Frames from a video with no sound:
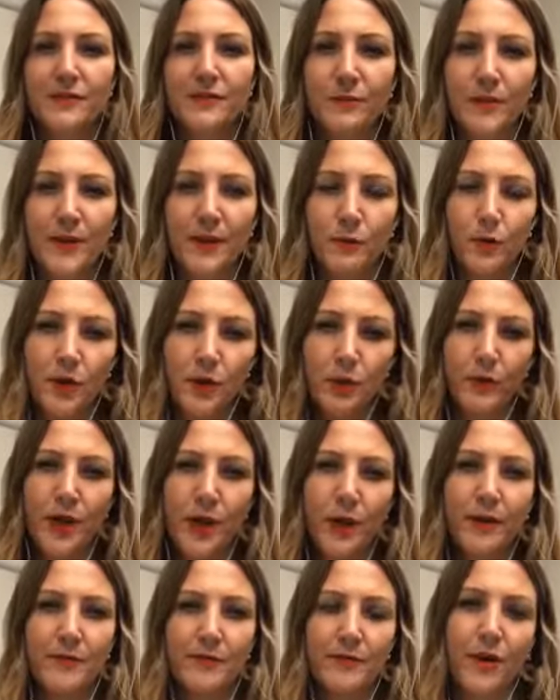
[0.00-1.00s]
that what you were
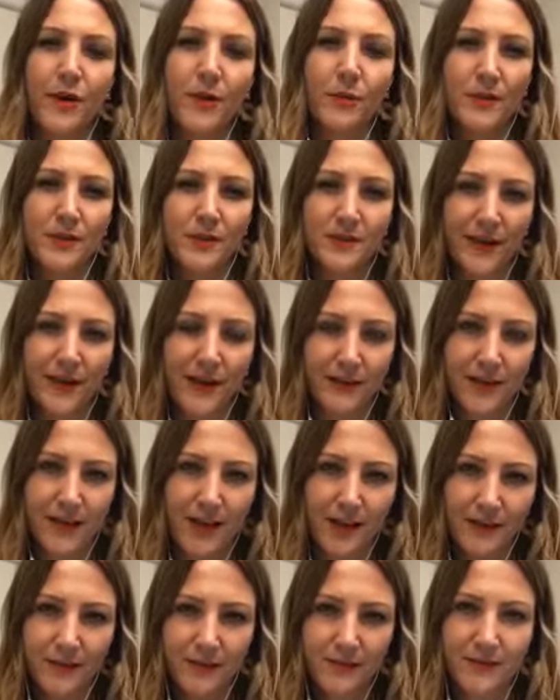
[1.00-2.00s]
going from was a very
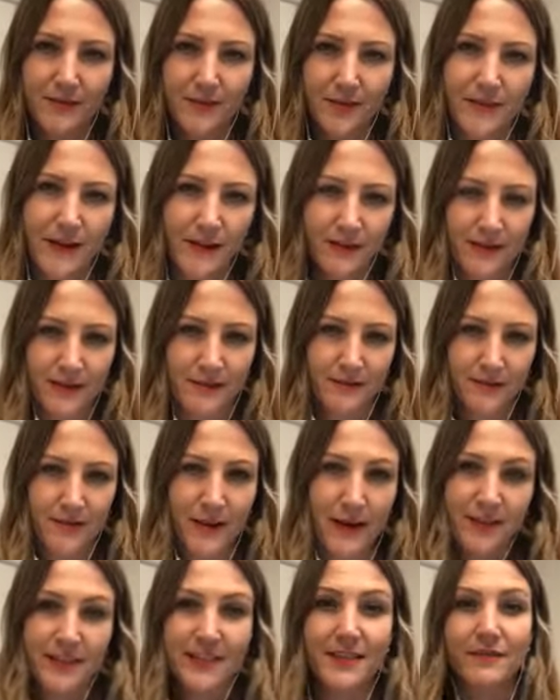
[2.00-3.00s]
kind of a
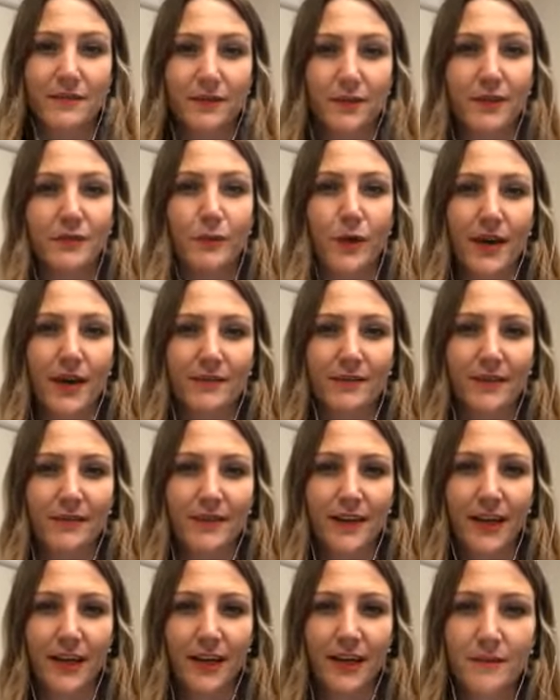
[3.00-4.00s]
very different way of
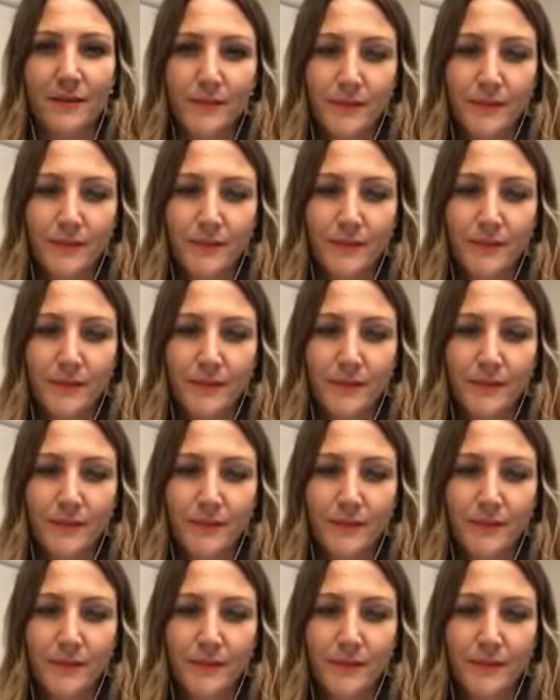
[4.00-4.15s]
living?